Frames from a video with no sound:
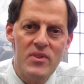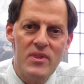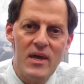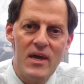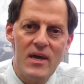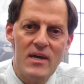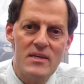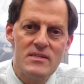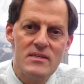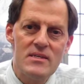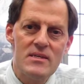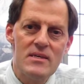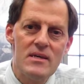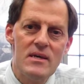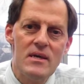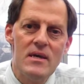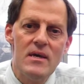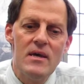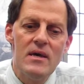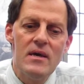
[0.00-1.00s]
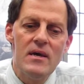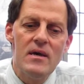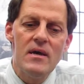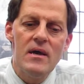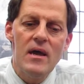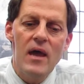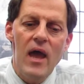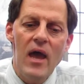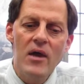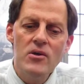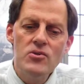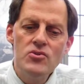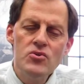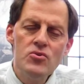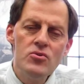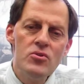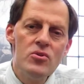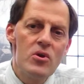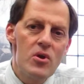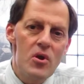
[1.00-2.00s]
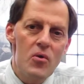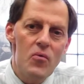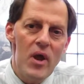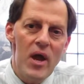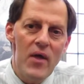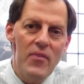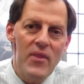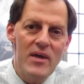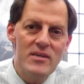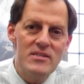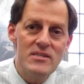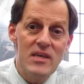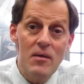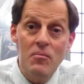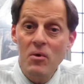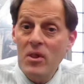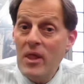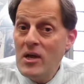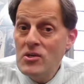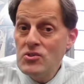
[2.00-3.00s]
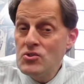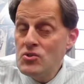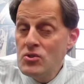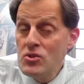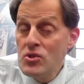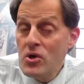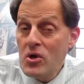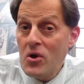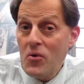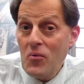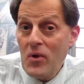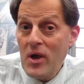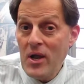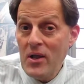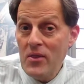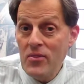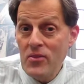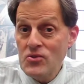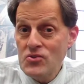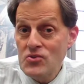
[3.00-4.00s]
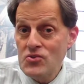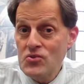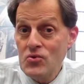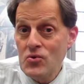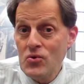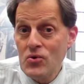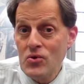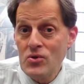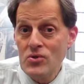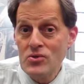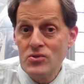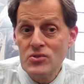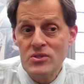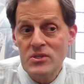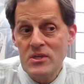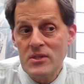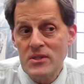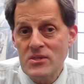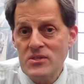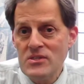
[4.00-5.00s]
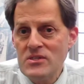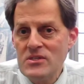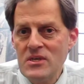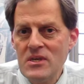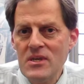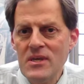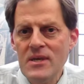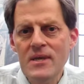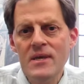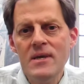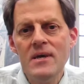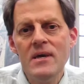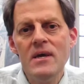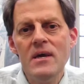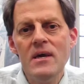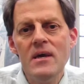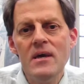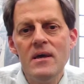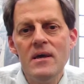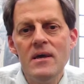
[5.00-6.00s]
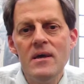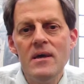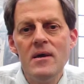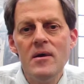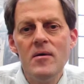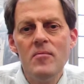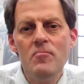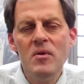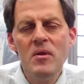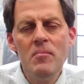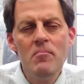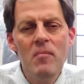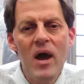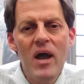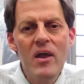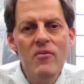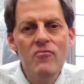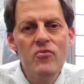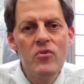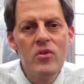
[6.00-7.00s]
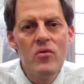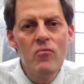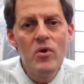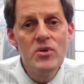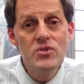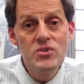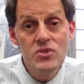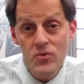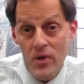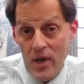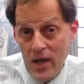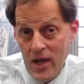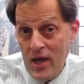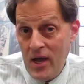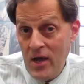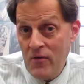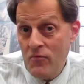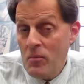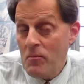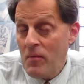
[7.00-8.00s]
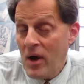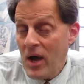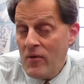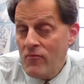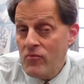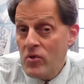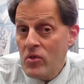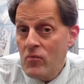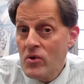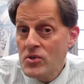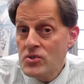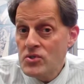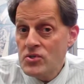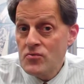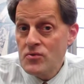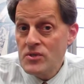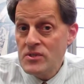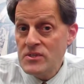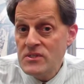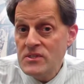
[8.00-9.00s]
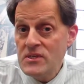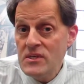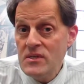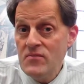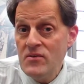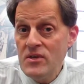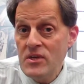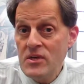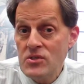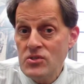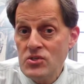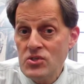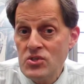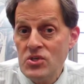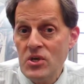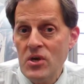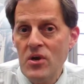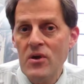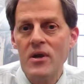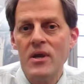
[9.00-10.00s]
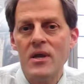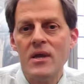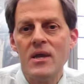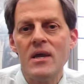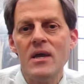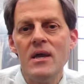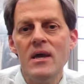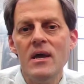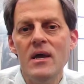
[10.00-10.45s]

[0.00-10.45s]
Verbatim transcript: that as you look around that table, as you look around the stores and the city, be mindful of what you have, be mindful of what you're receiving and sharing,